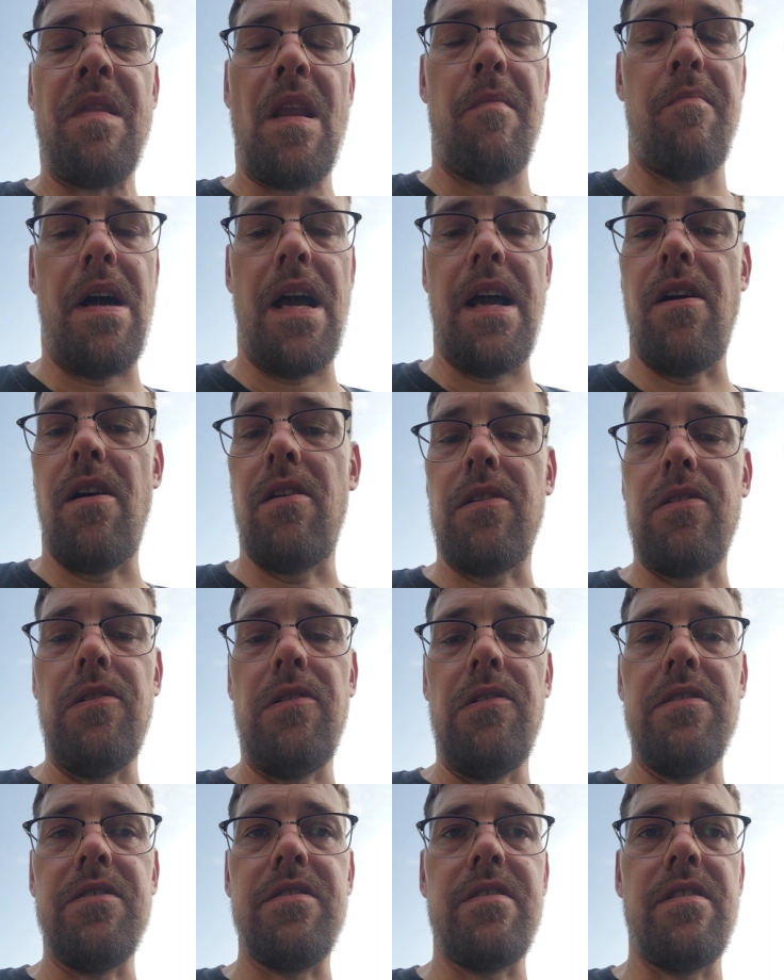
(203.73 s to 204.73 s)
my
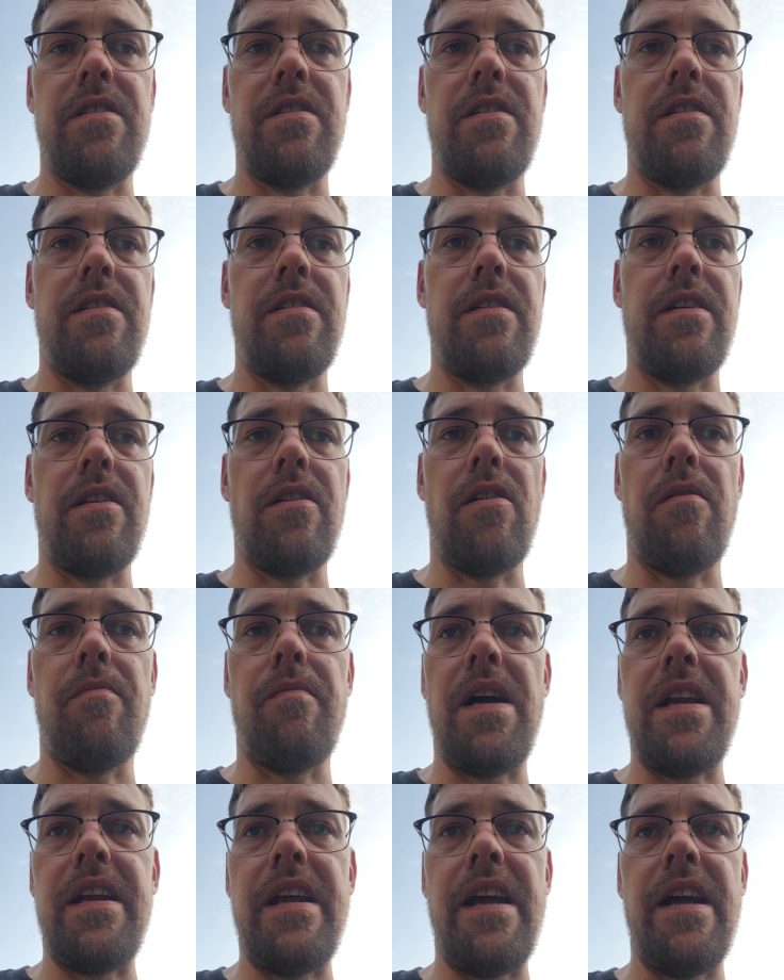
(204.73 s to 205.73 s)
uncles and,
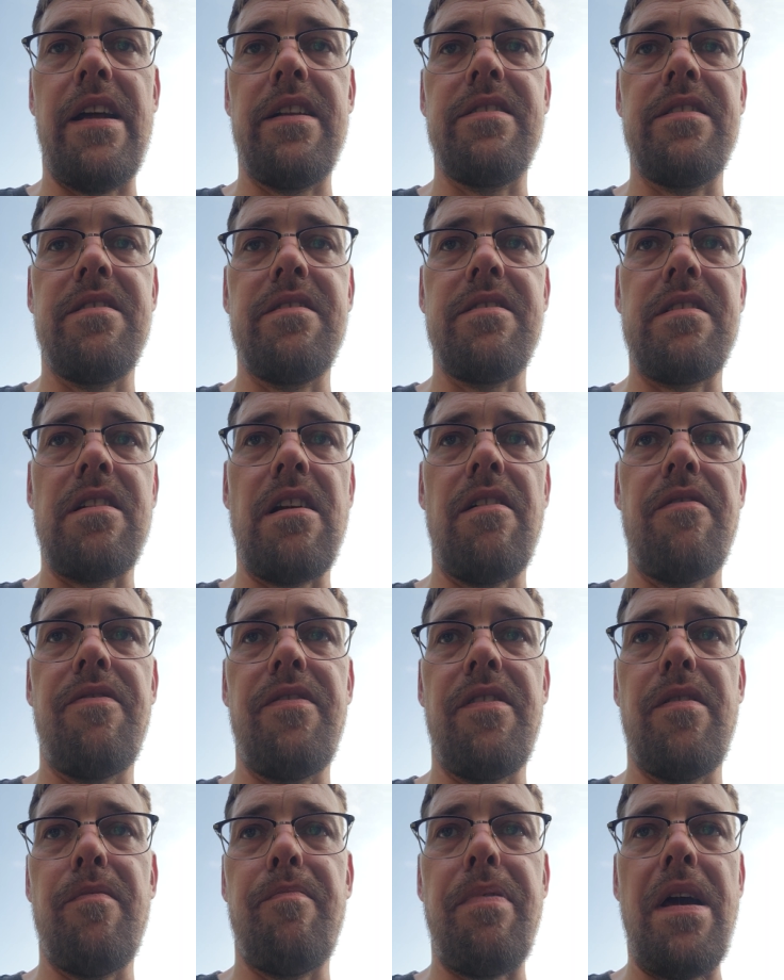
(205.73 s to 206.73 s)
my dads and
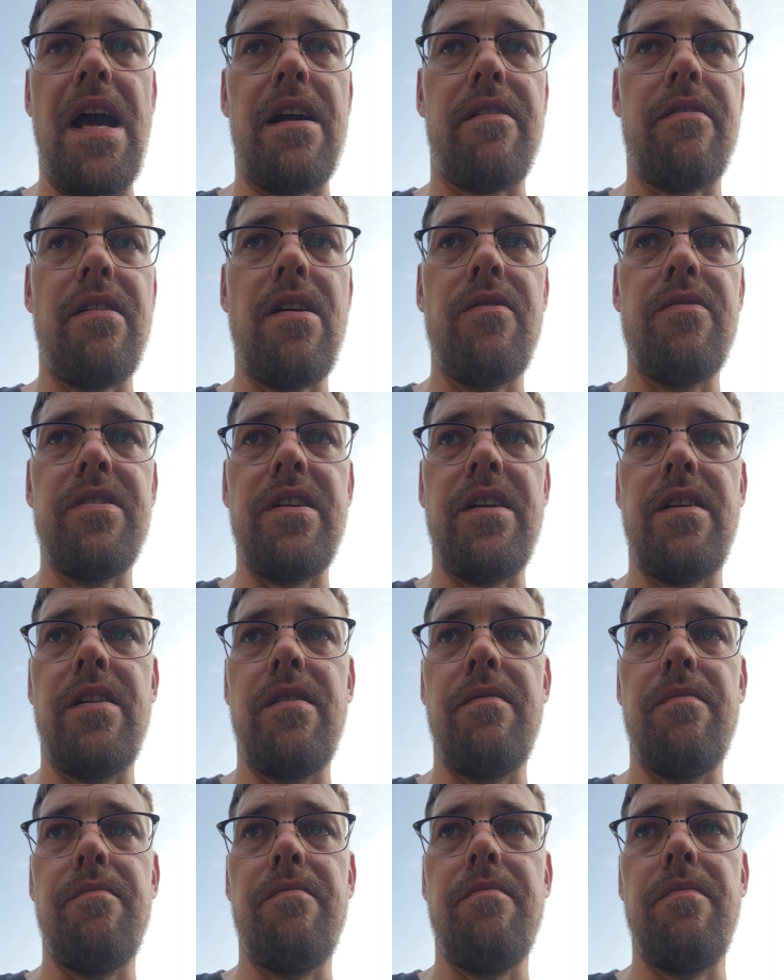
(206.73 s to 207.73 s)
stuff, a background
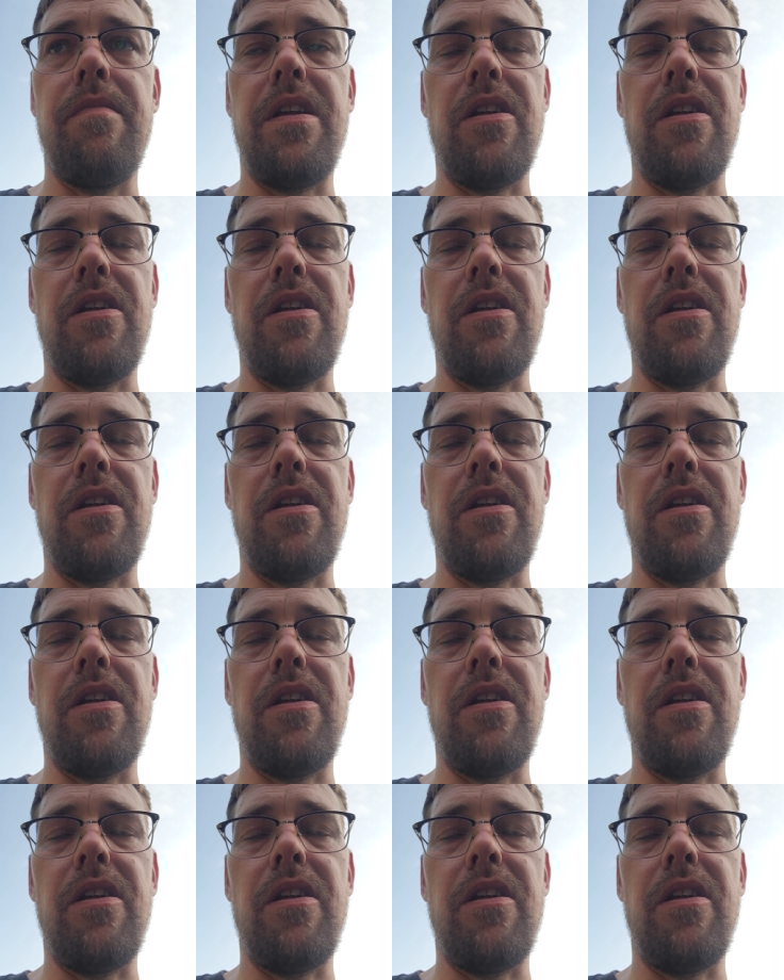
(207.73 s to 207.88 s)
in,